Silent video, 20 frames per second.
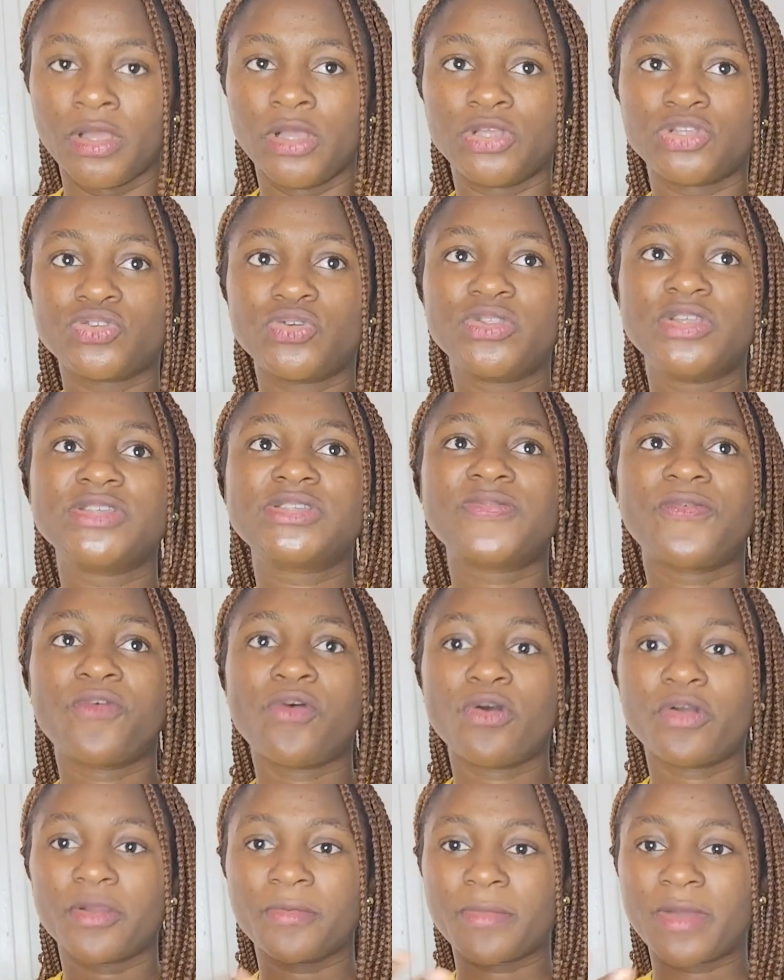So this
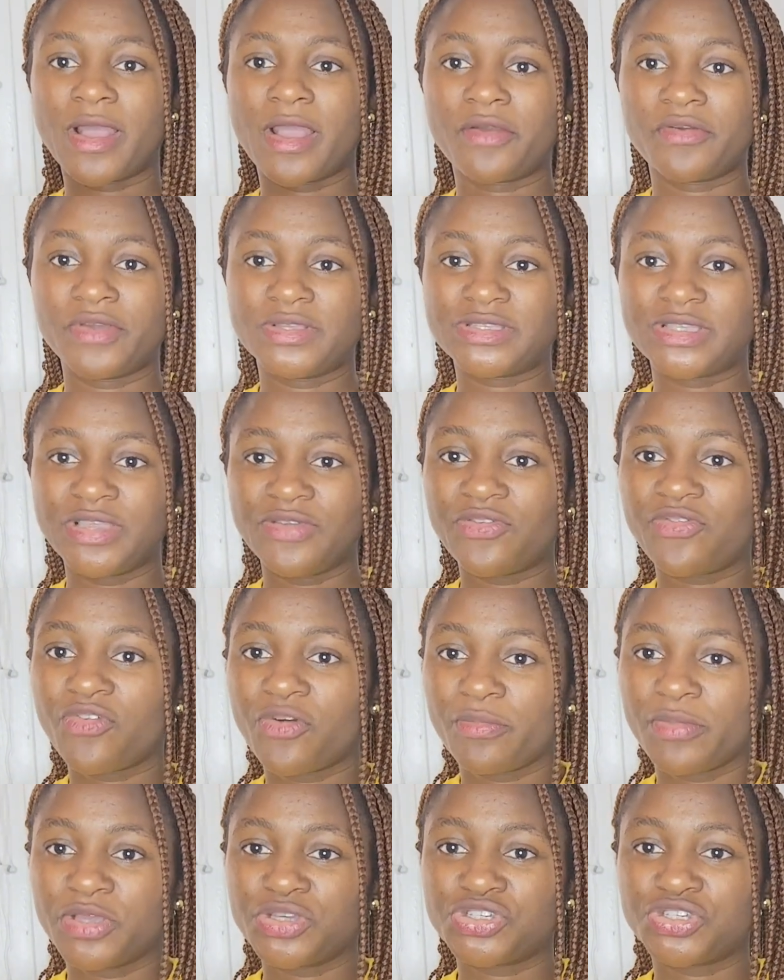form carries
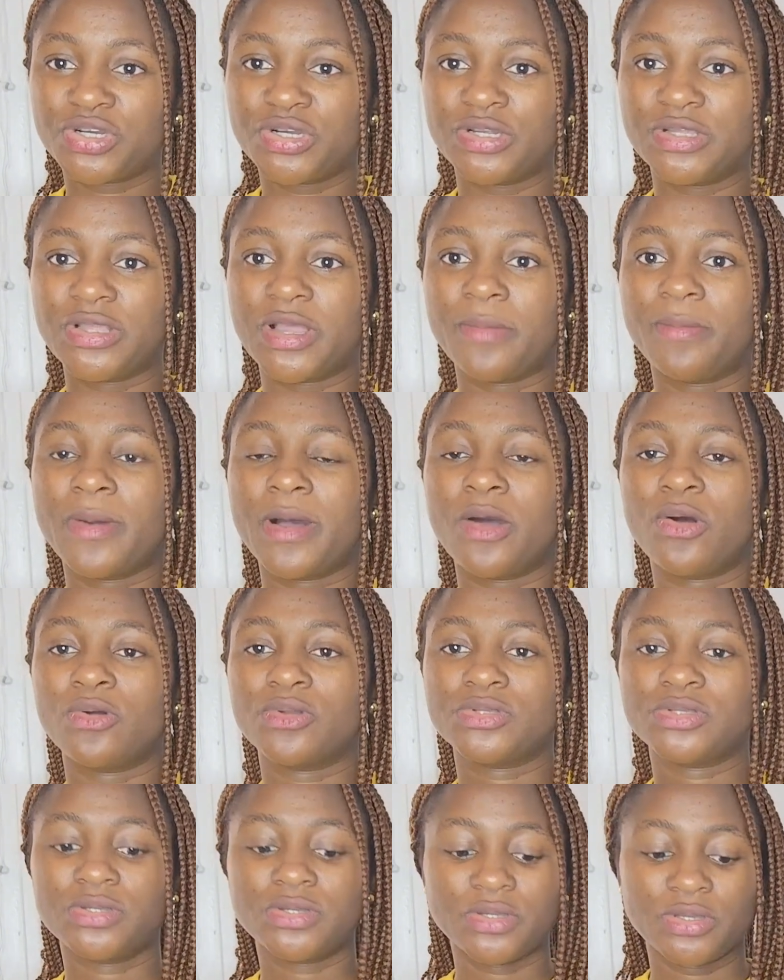information
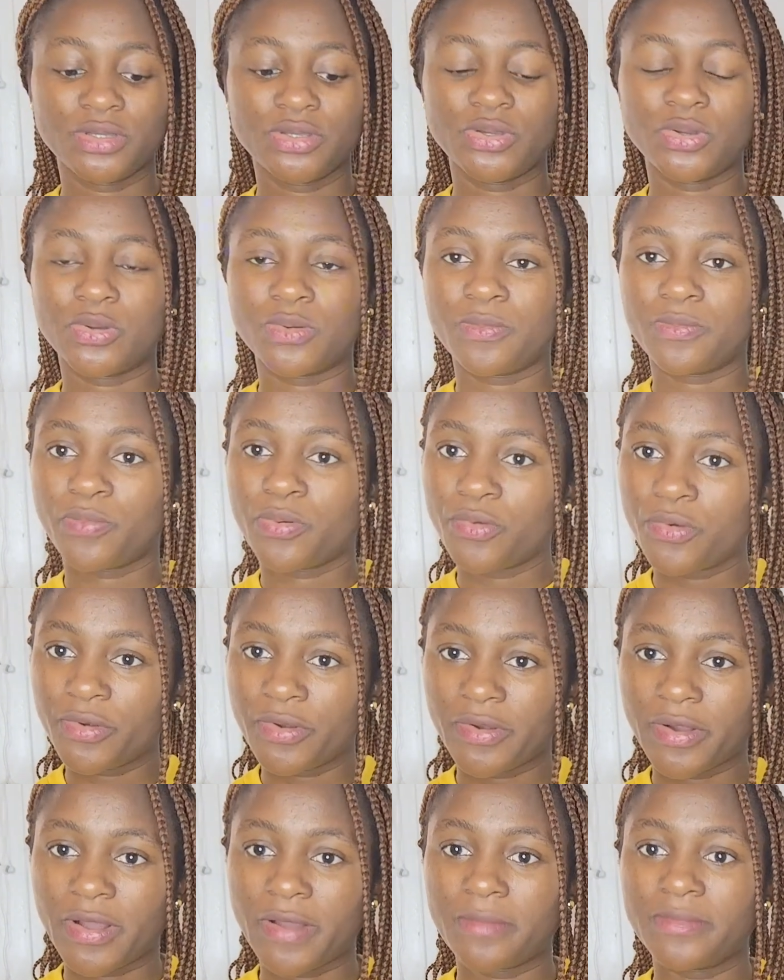about your
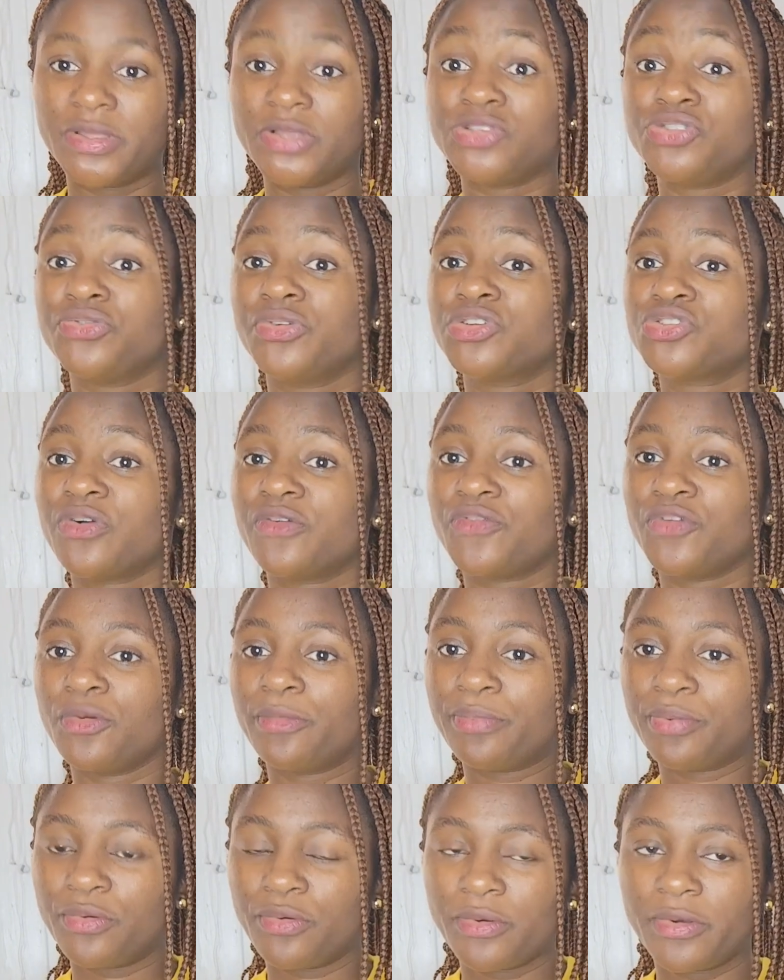program, the duration of your
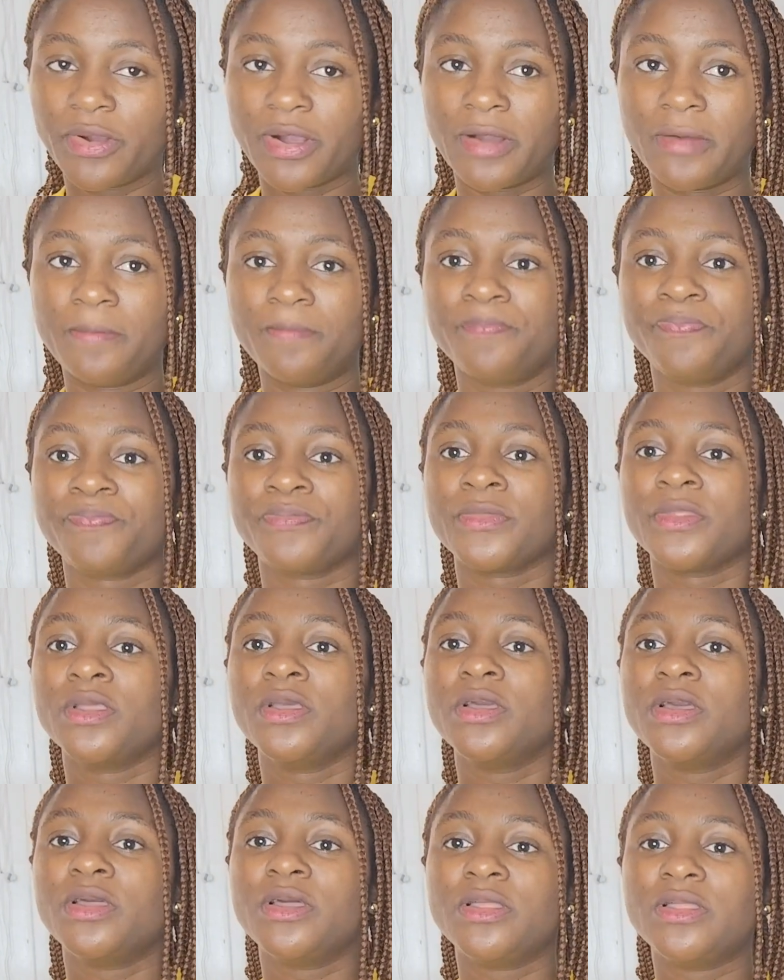program,
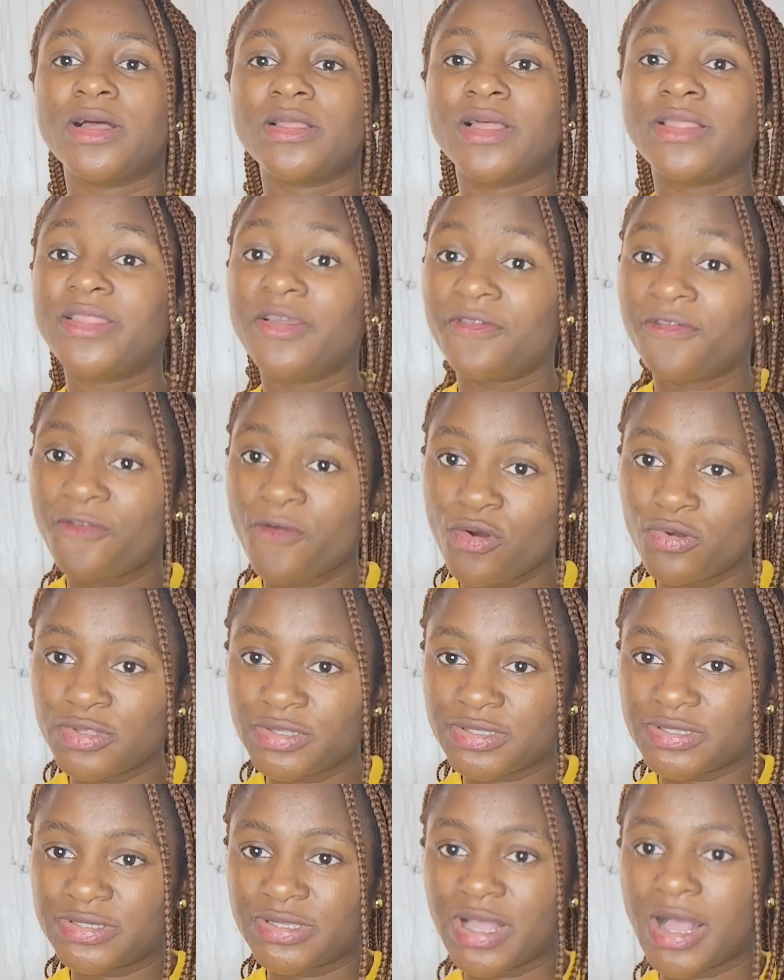the
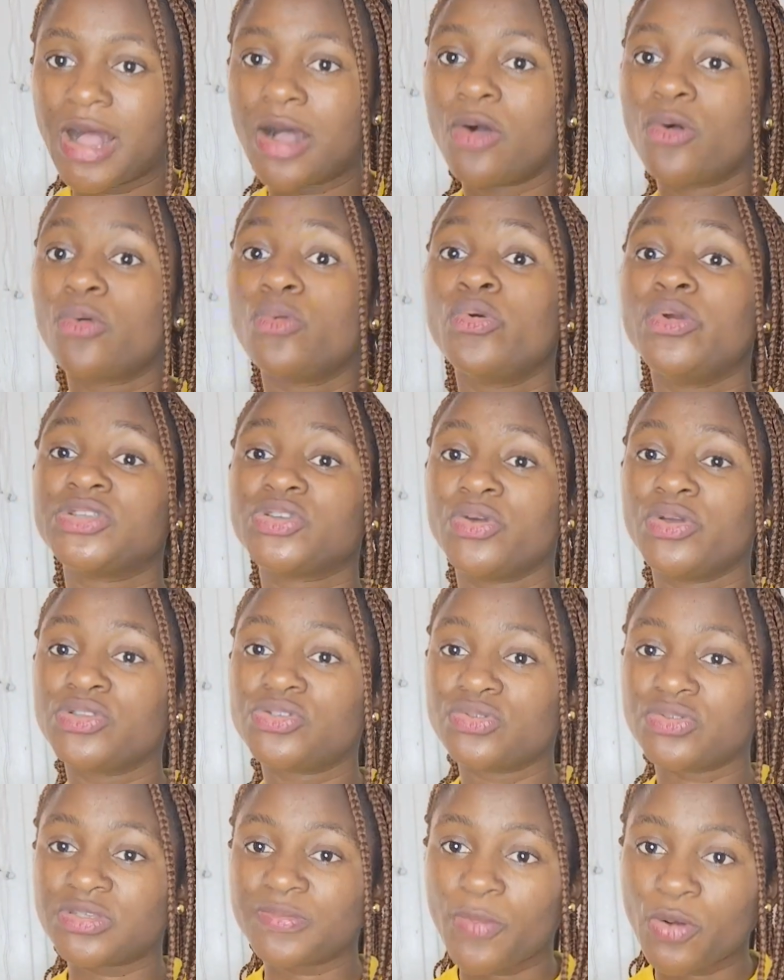funds, who is going
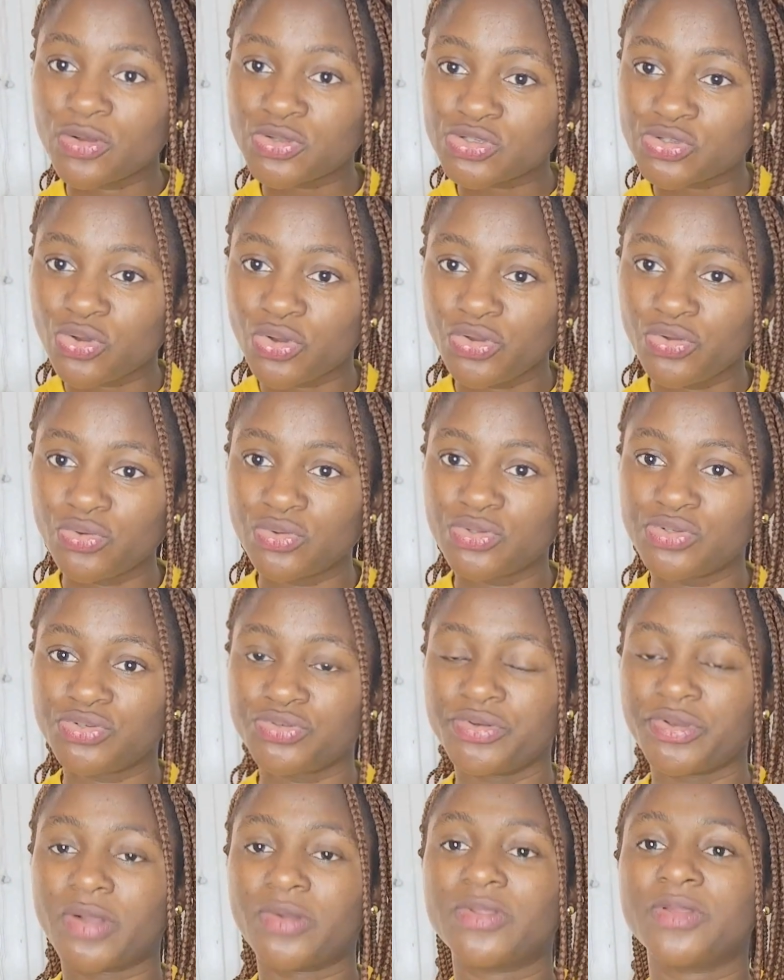to sponsor you
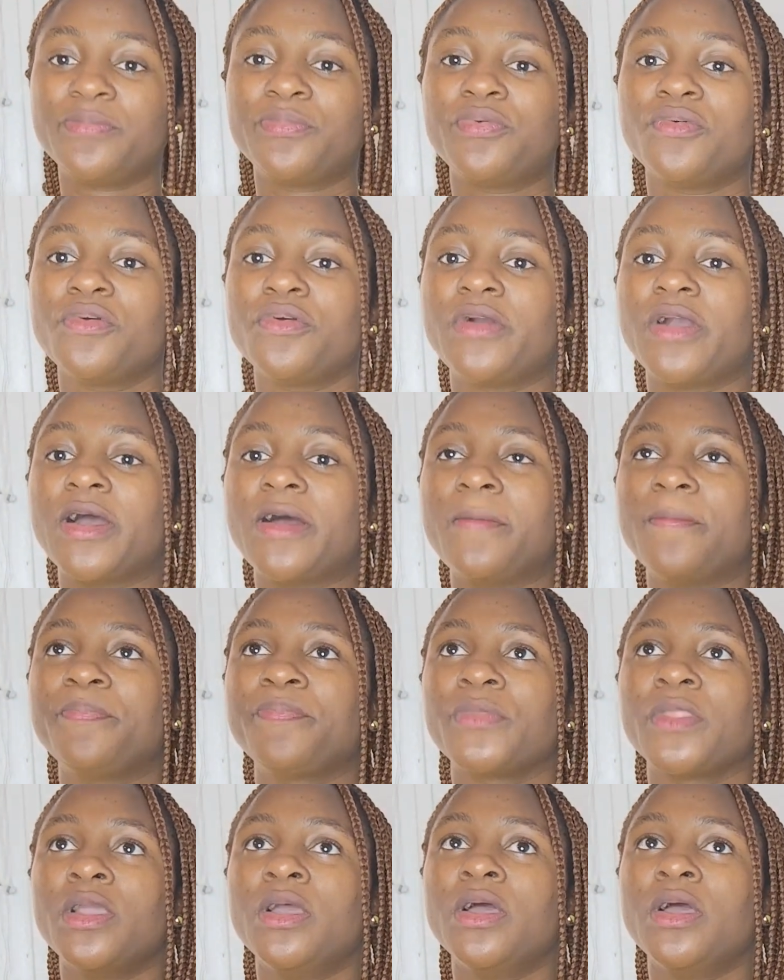throughout the program,